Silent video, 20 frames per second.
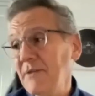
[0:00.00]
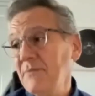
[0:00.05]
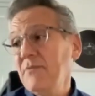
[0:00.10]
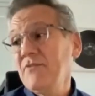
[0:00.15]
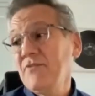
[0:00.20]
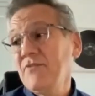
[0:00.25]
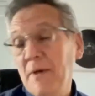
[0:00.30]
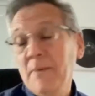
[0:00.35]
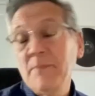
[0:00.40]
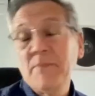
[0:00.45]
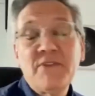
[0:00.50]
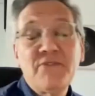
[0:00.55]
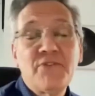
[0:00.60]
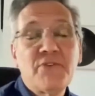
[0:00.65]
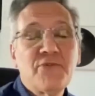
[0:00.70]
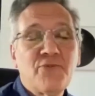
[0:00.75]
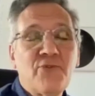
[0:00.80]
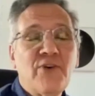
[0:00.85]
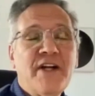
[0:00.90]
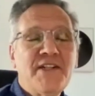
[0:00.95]
I'm
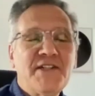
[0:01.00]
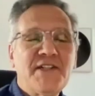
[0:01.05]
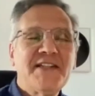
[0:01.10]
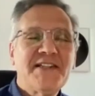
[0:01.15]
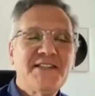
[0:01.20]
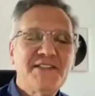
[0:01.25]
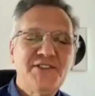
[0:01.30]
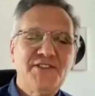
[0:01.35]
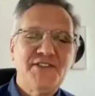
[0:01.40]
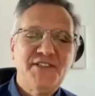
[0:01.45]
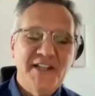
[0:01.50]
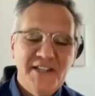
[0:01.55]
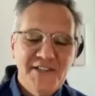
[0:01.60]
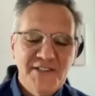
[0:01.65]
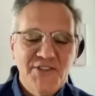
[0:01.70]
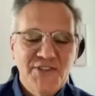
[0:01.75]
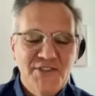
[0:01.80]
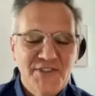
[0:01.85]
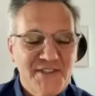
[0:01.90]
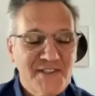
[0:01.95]
even writing in
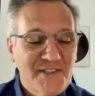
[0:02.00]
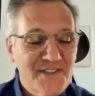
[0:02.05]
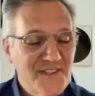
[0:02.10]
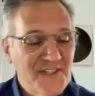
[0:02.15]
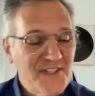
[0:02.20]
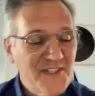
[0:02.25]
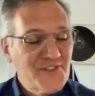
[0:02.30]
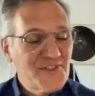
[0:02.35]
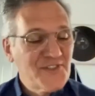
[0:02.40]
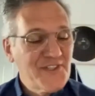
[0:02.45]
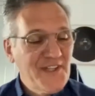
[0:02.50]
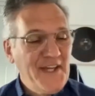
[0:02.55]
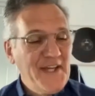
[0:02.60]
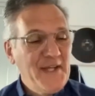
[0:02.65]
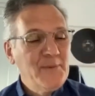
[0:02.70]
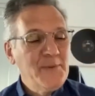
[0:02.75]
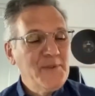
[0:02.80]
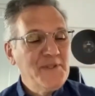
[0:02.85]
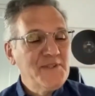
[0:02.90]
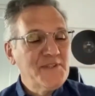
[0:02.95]
Dutch, the Dutch
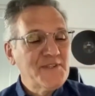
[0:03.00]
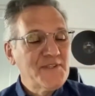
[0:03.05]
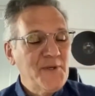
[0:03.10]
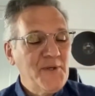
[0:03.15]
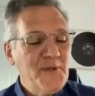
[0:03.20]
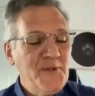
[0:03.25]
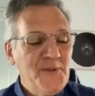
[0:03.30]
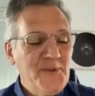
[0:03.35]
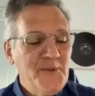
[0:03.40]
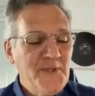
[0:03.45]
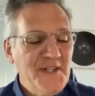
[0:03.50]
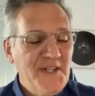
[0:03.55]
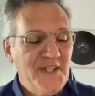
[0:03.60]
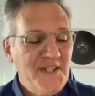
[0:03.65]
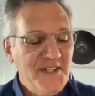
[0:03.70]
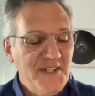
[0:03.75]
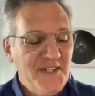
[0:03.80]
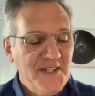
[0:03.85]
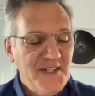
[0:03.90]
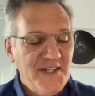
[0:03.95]
language. So
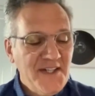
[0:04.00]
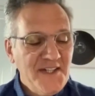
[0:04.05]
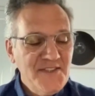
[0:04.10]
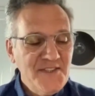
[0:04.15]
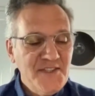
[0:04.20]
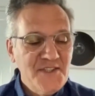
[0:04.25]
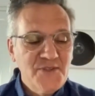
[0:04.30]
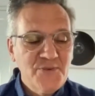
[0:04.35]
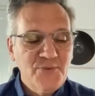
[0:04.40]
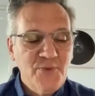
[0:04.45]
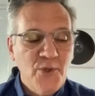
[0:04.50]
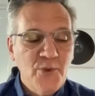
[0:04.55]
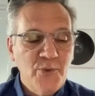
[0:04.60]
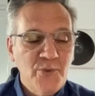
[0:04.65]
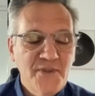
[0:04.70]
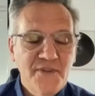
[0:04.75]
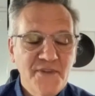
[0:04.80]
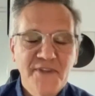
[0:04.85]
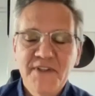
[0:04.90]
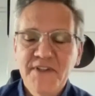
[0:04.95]
I just wrote
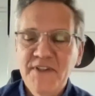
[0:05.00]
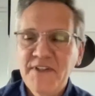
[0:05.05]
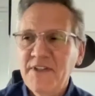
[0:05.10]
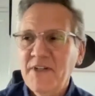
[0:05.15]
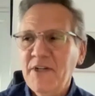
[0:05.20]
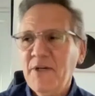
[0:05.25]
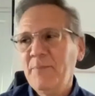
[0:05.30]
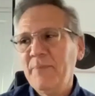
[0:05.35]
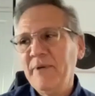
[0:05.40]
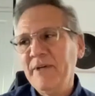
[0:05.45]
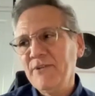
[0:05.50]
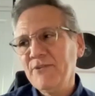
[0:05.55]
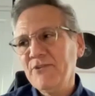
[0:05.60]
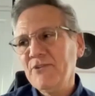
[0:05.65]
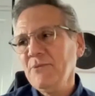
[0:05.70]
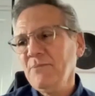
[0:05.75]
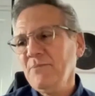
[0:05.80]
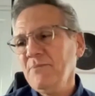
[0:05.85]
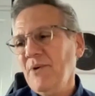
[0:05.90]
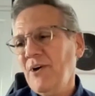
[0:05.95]
with a
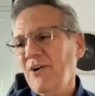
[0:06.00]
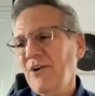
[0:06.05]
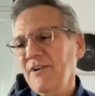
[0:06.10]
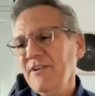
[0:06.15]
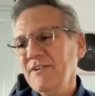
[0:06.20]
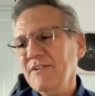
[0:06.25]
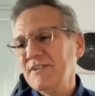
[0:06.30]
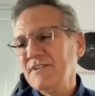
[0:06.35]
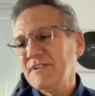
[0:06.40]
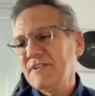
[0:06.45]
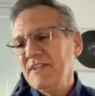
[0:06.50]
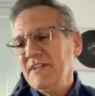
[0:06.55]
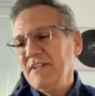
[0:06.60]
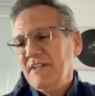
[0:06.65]
Belgium artist.